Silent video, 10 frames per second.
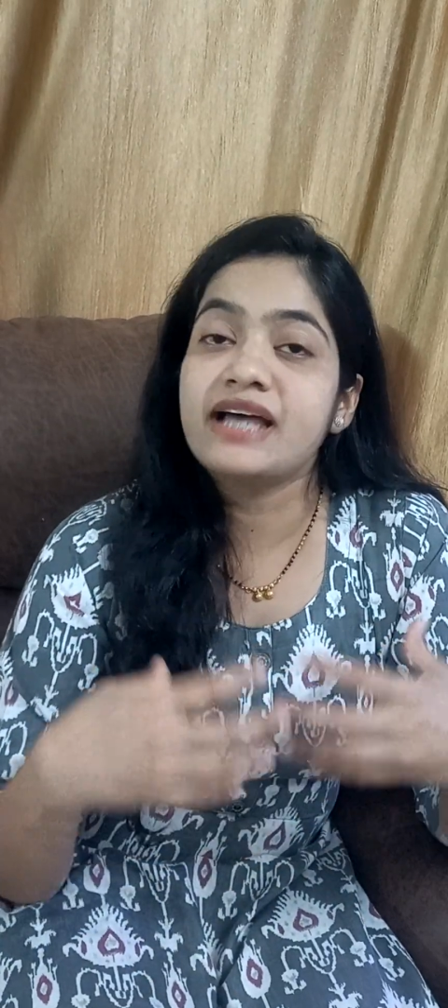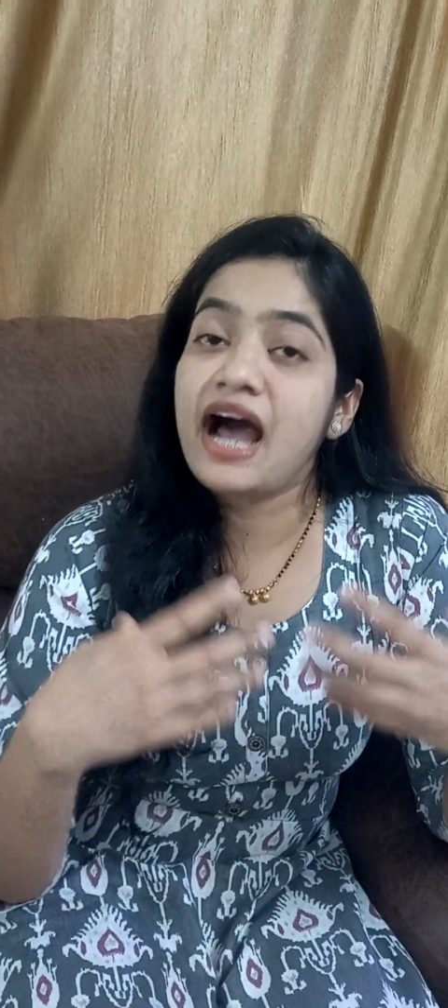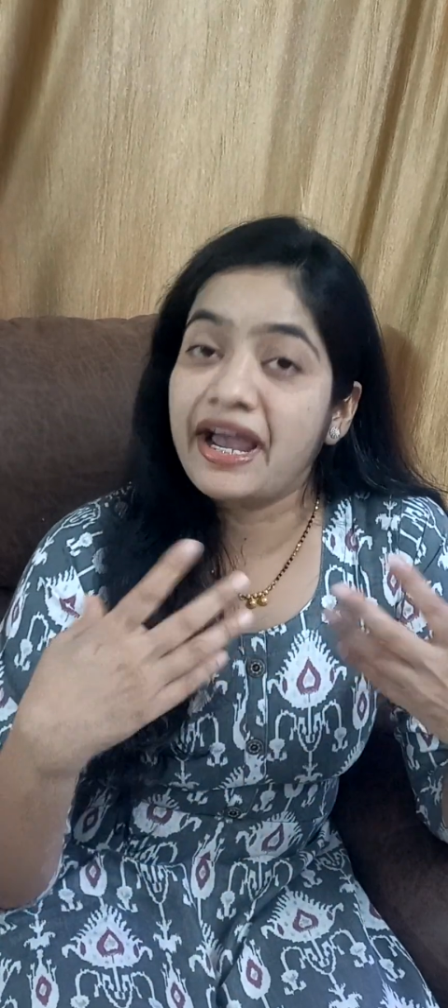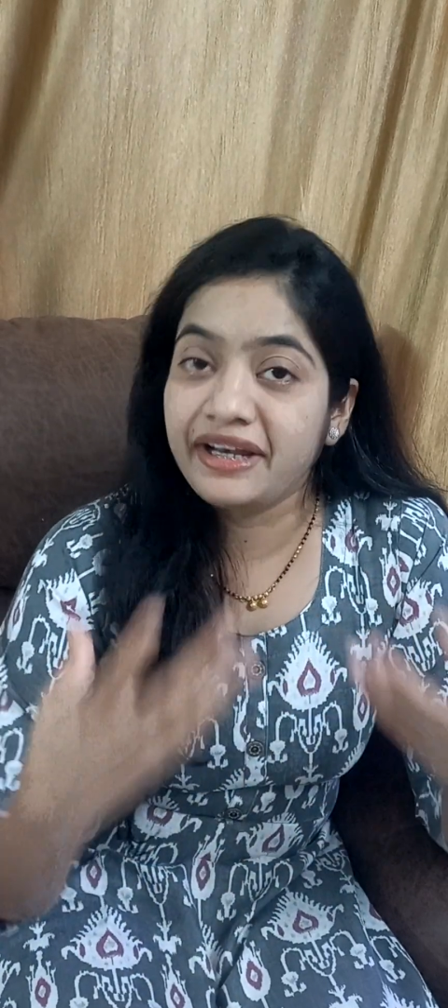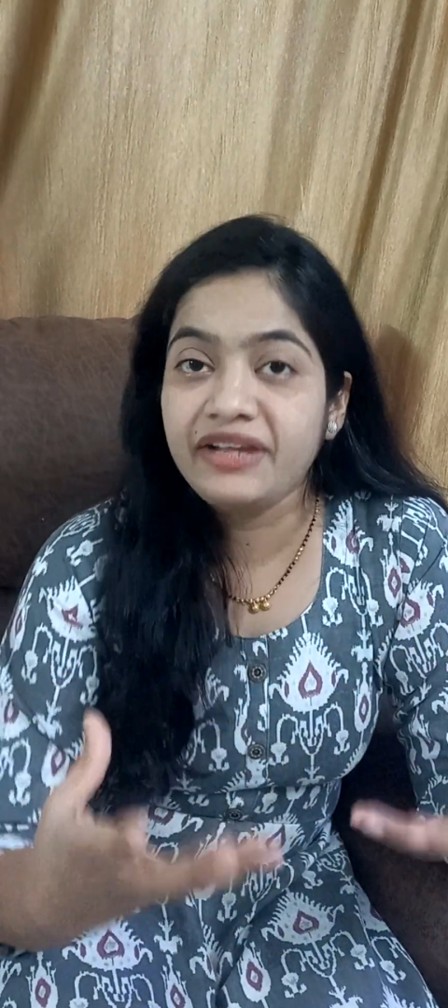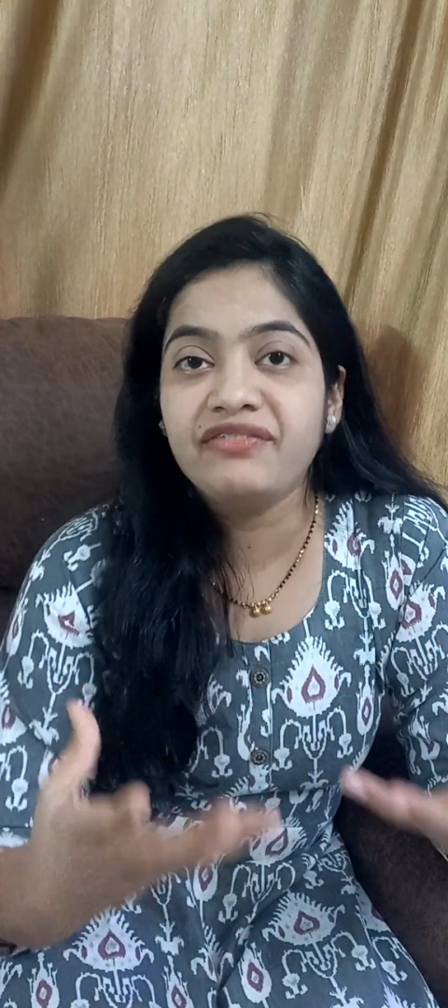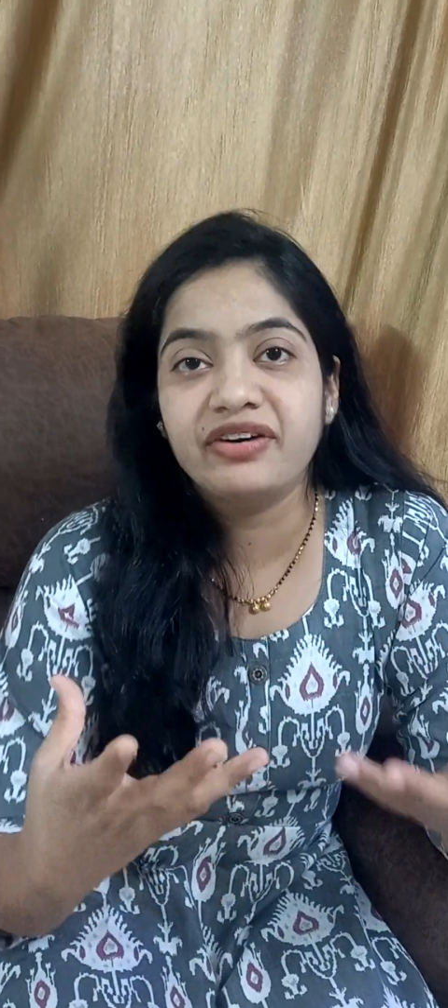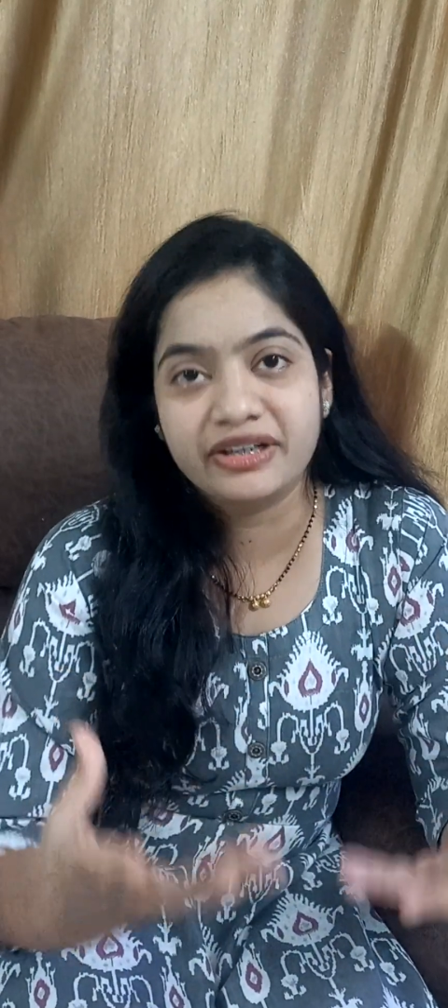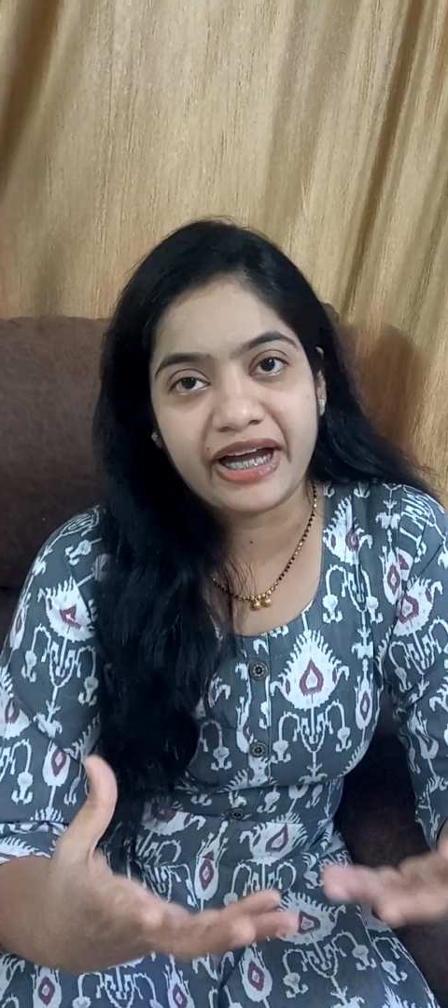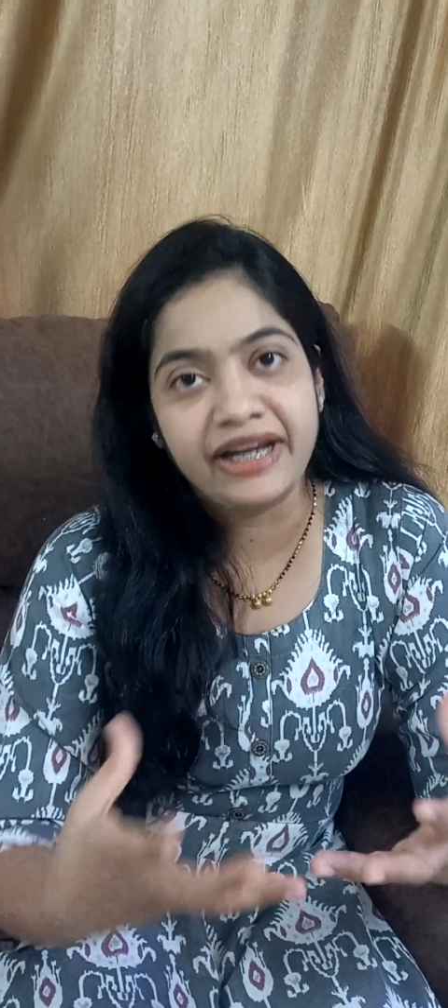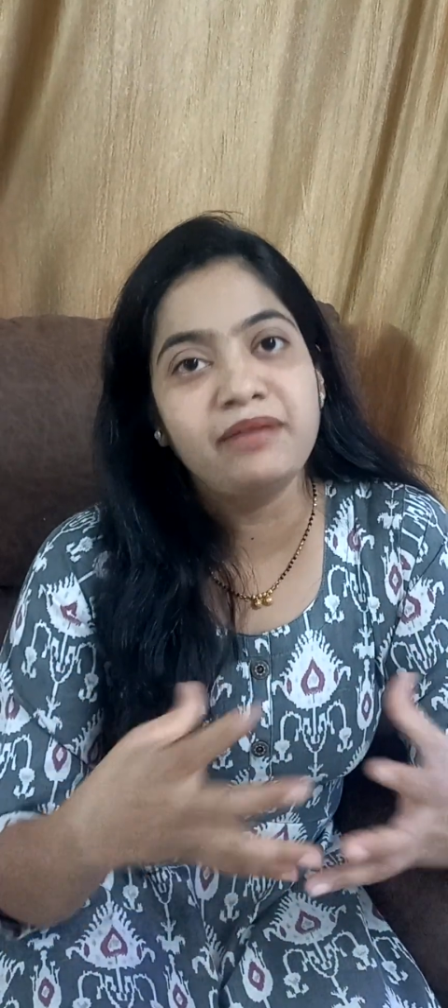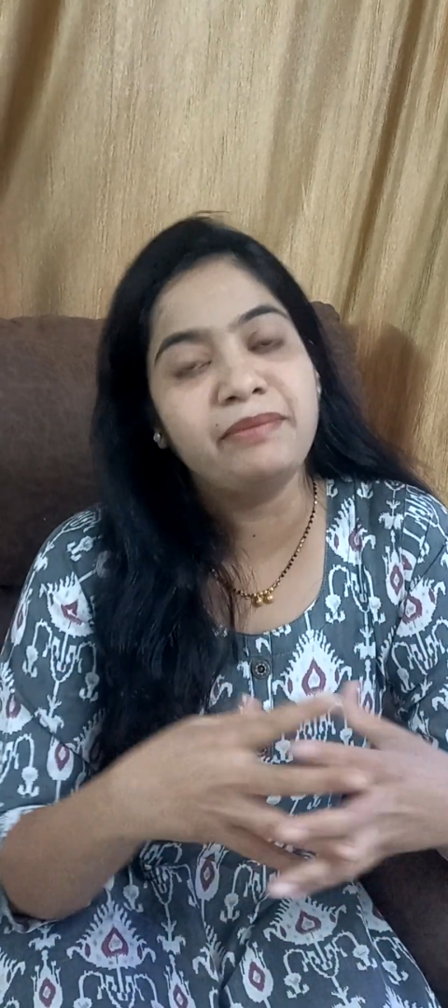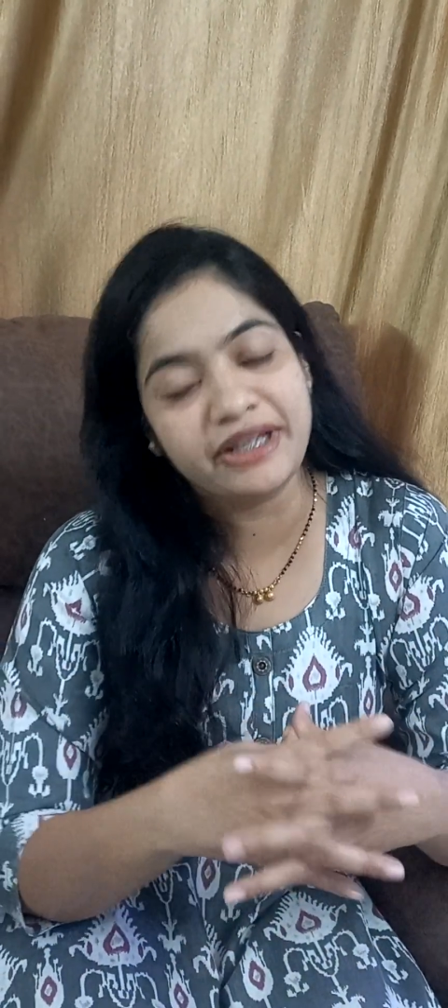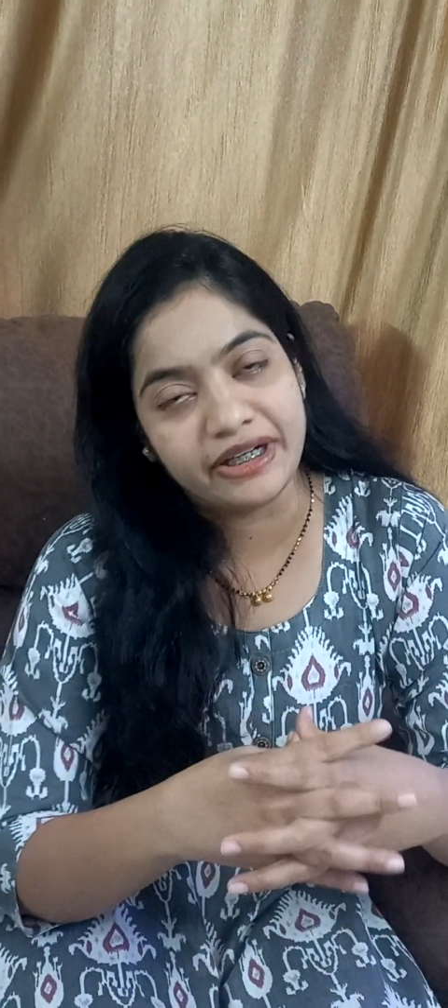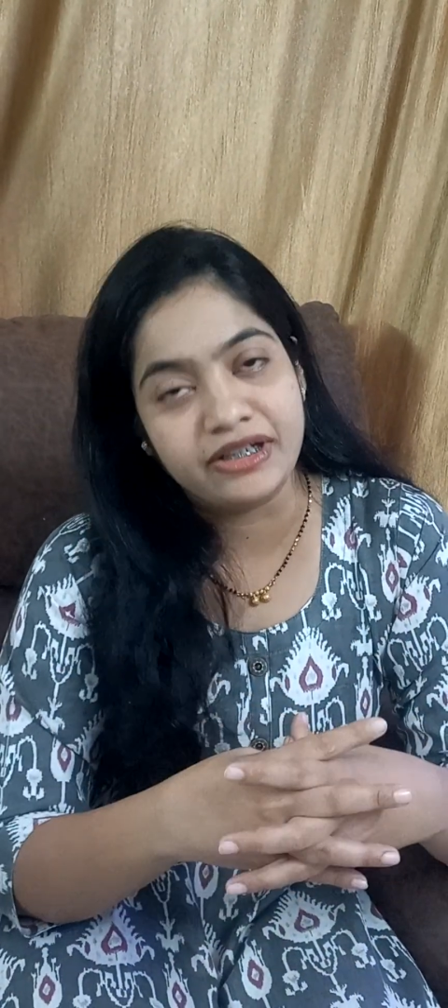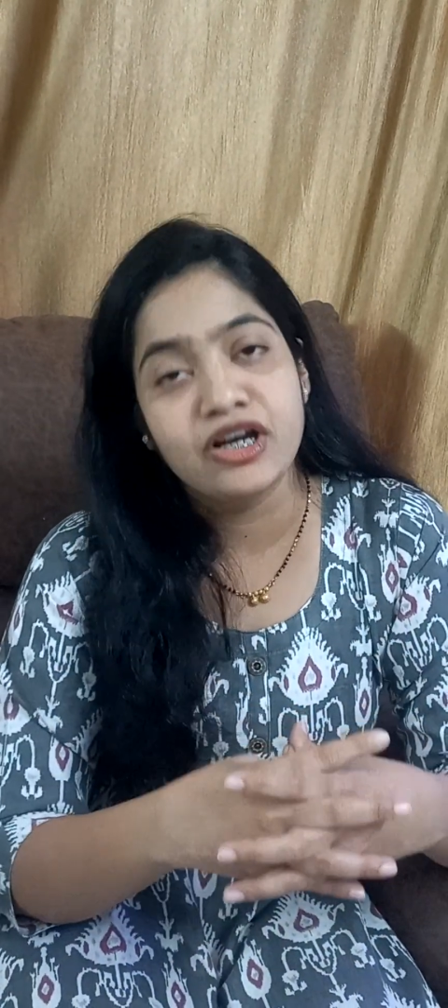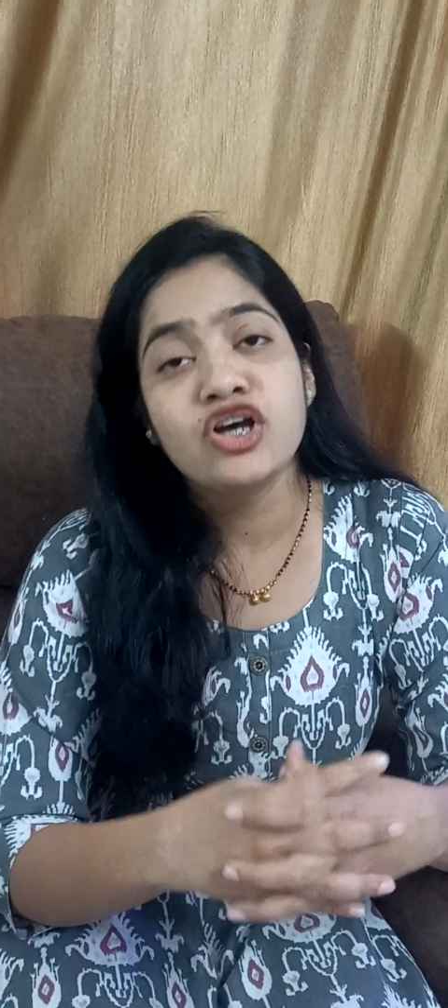highly fertile period.